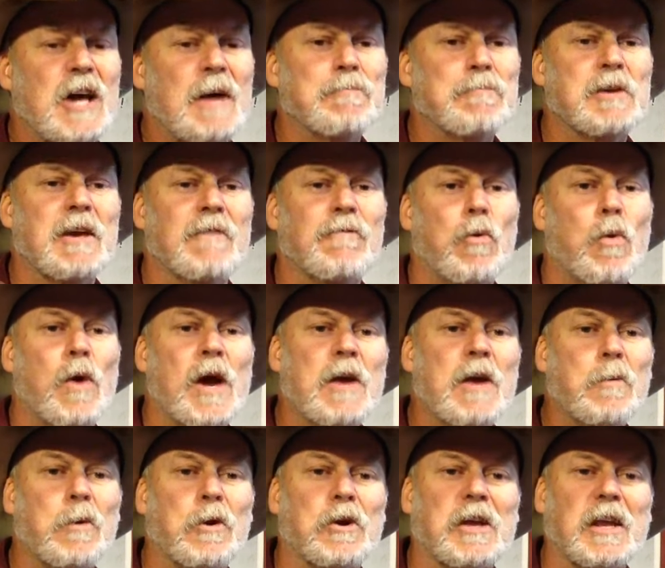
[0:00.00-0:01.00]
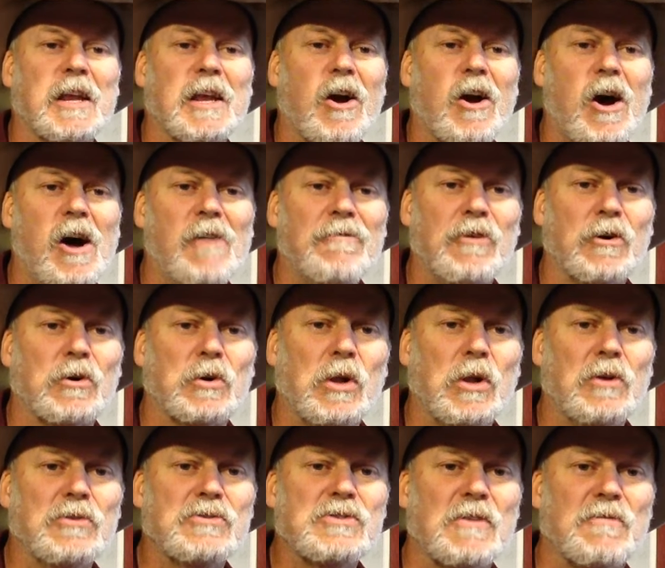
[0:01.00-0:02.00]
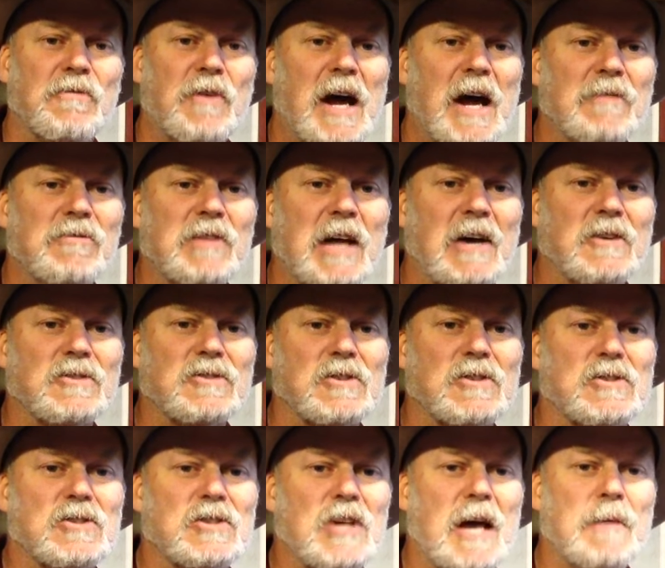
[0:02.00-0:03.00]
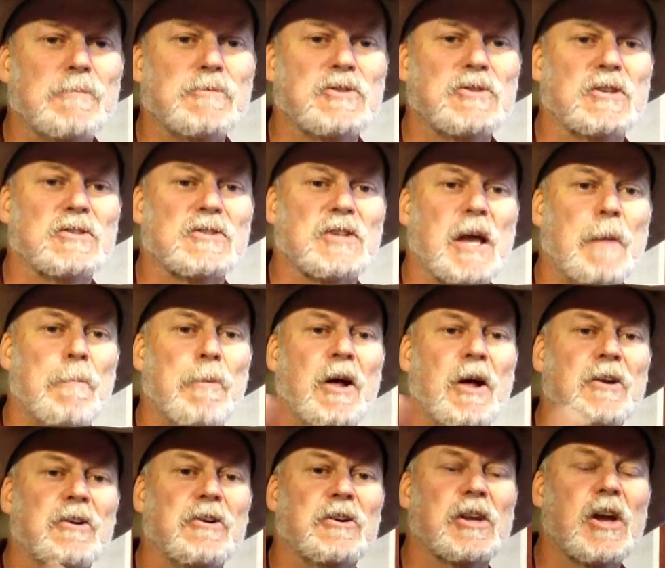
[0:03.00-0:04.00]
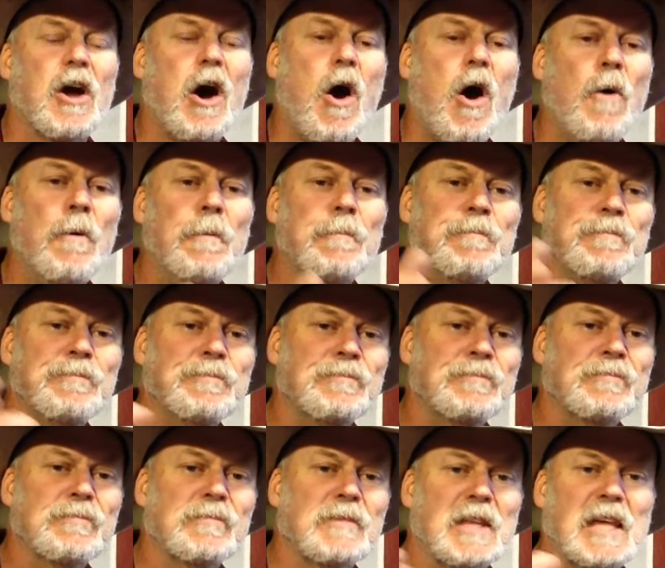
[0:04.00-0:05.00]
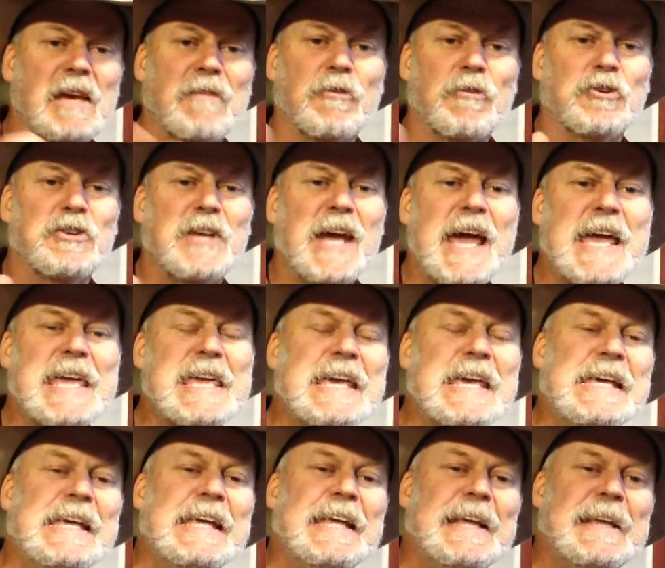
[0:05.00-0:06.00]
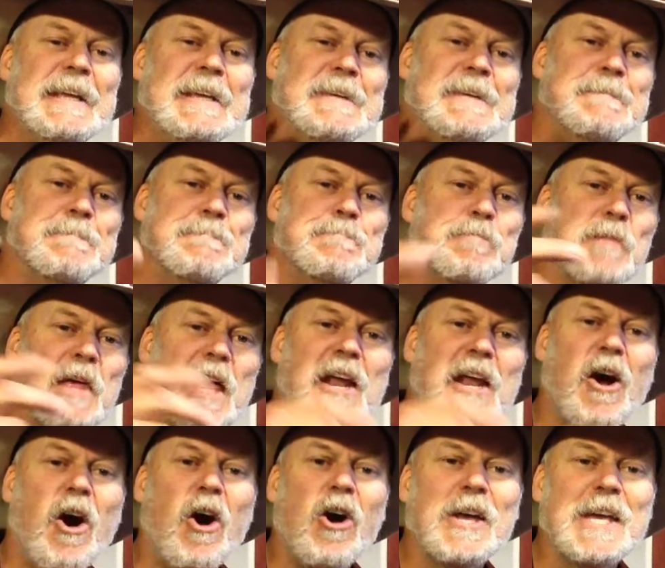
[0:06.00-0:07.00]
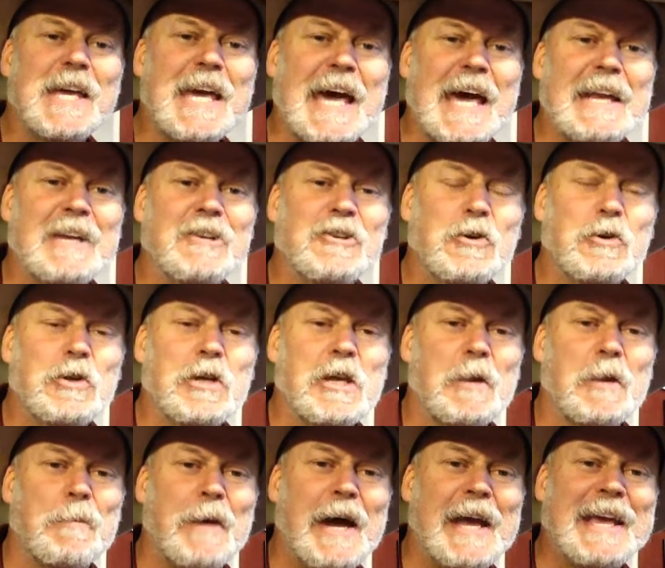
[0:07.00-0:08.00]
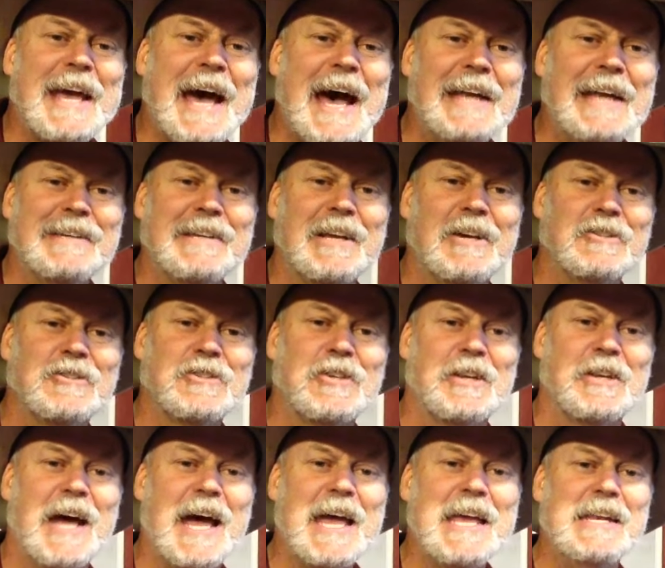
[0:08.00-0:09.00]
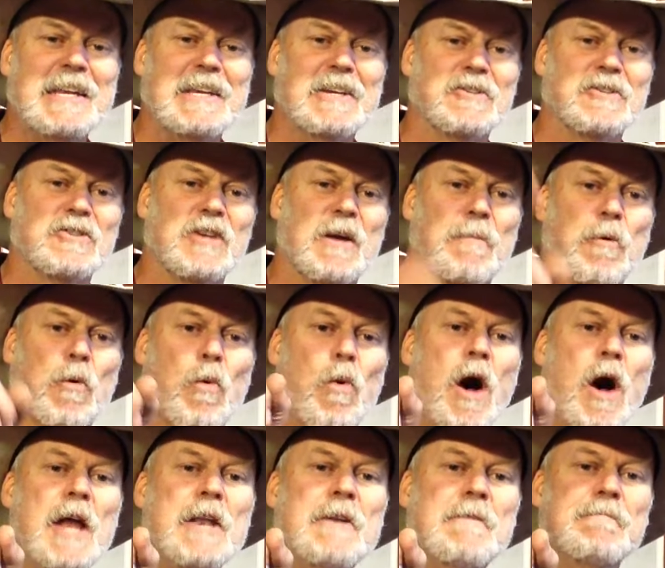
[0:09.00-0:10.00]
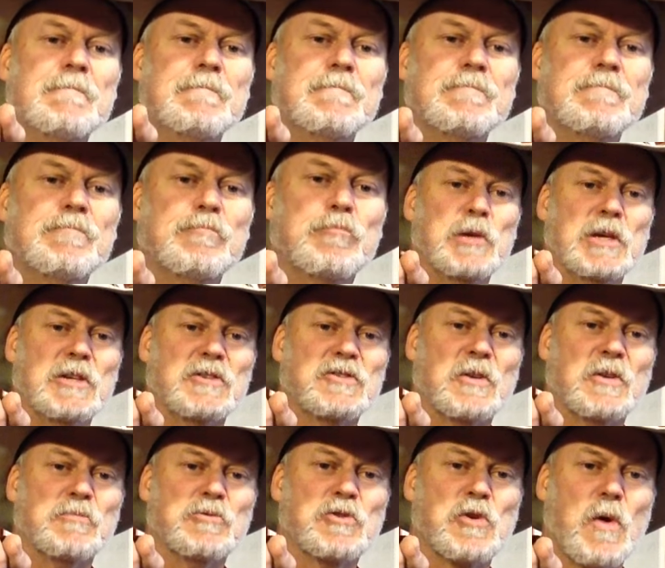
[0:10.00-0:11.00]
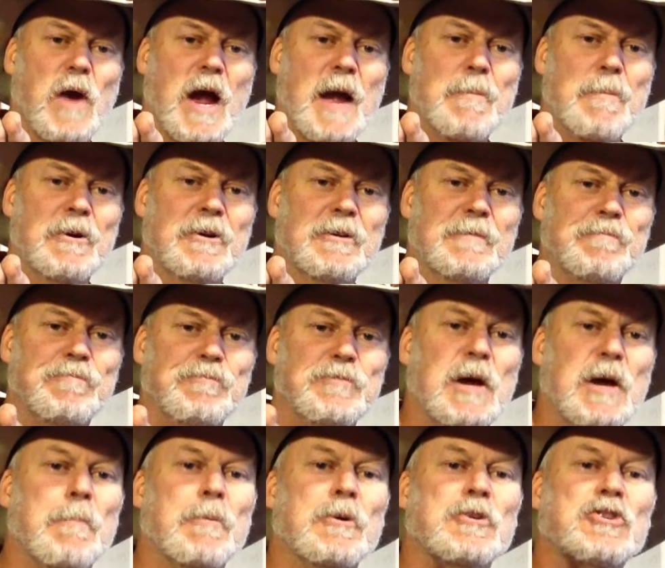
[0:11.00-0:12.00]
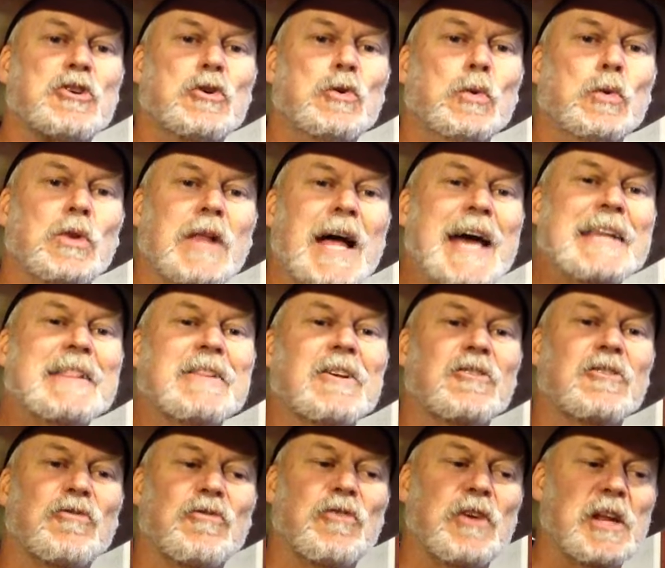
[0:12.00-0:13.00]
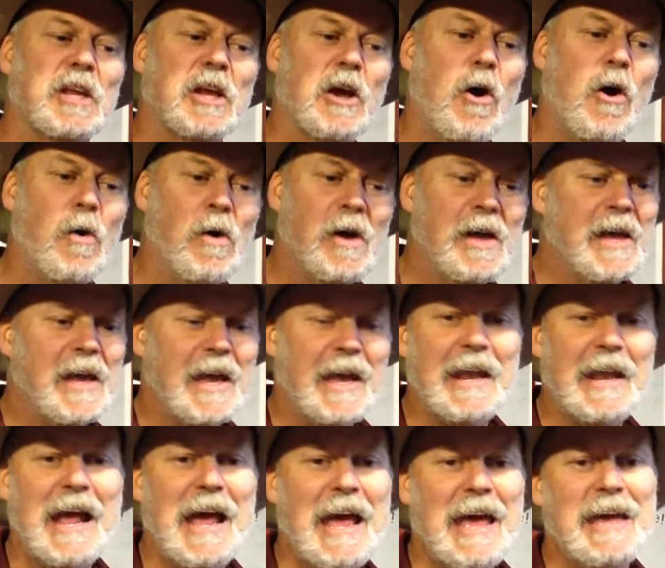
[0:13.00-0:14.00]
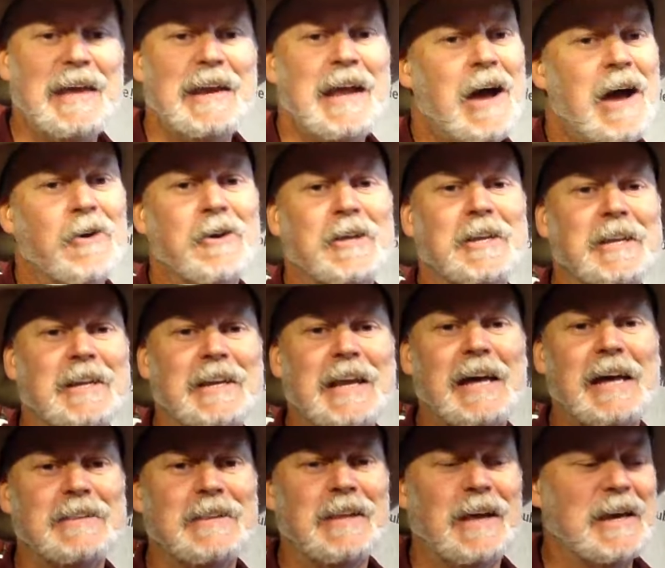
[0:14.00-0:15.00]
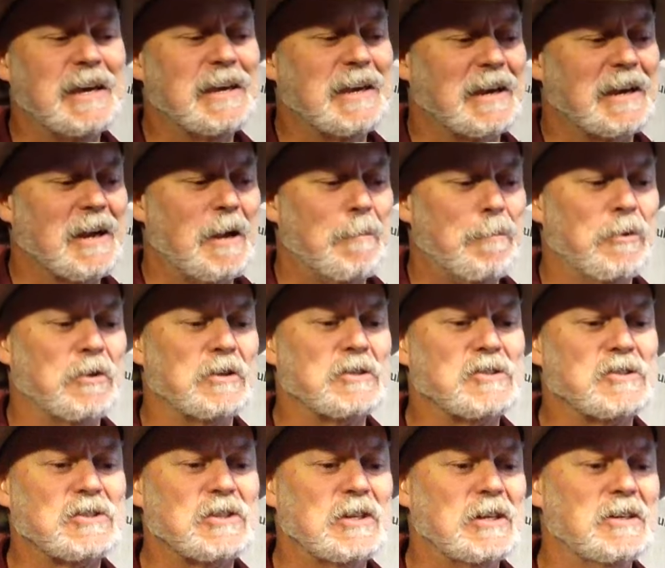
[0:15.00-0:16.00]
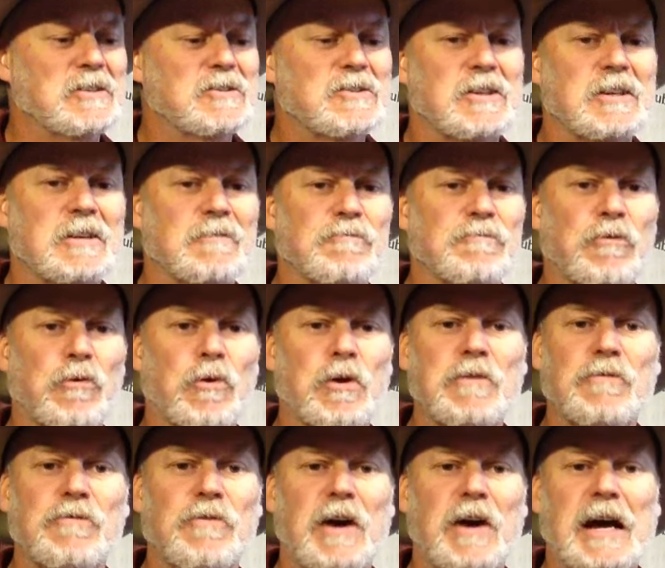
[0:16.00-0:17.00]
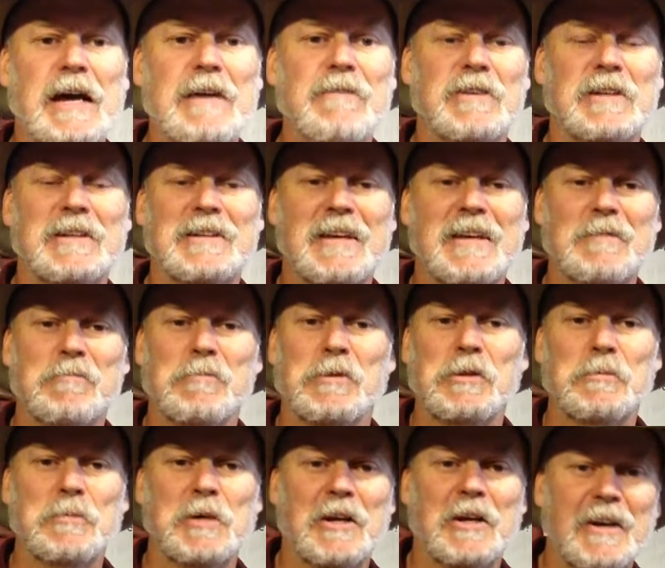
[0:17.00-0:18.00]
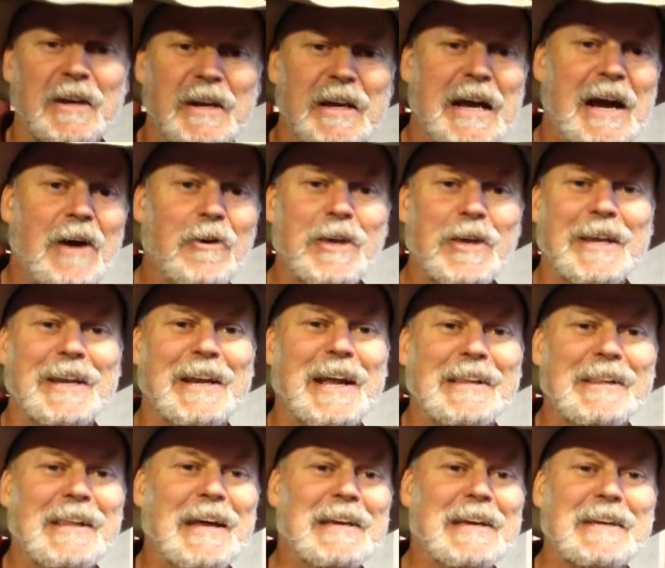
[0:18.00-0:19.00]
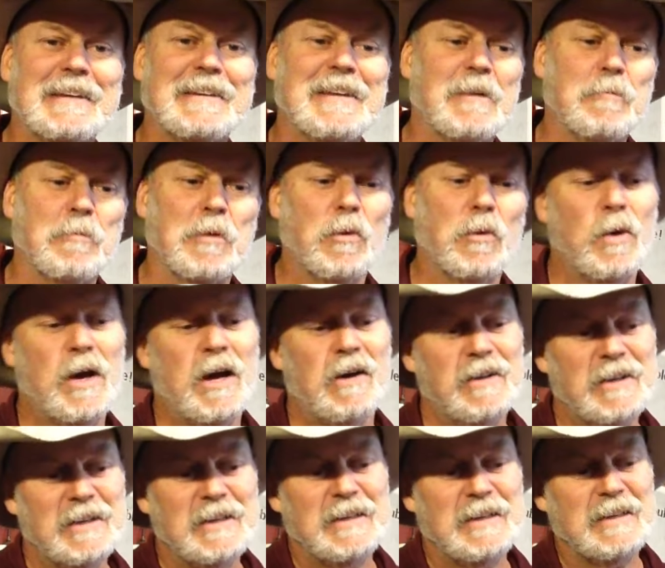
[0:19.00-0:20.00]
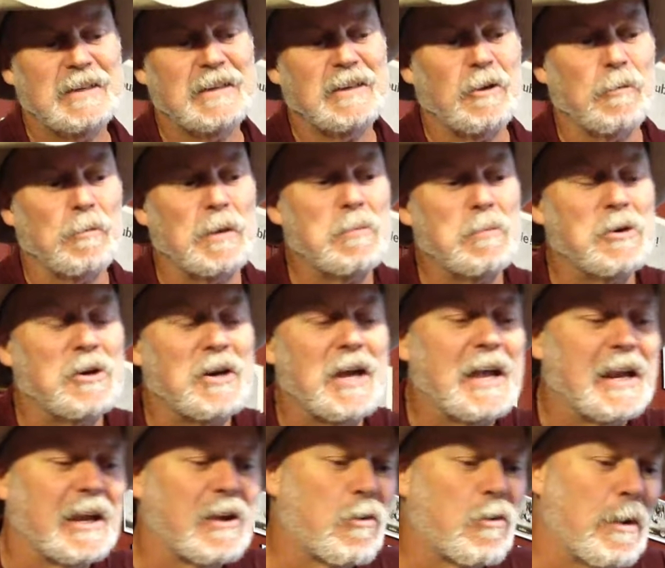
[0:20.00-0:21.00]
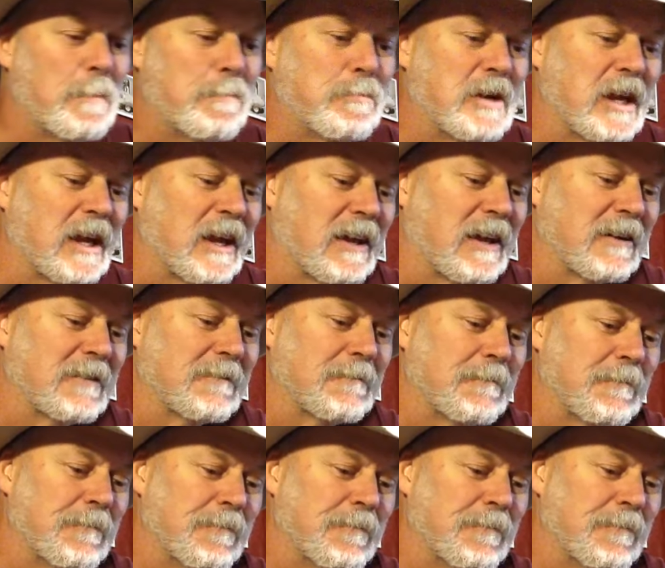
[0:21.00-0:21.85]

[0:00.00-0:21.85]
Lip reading: sub giveaway. We're getting awful close to 5,000 subs, just a couple hundred to go, give or take. And all you got to do to get in my contest tonight is, number one, be a subscriber. Number two, like this video. And how can you not like a couple of SIGs in 45 and 10 millimeter? How can you not like a 10 millimeter? Well, you know, maybe you're not a cryptic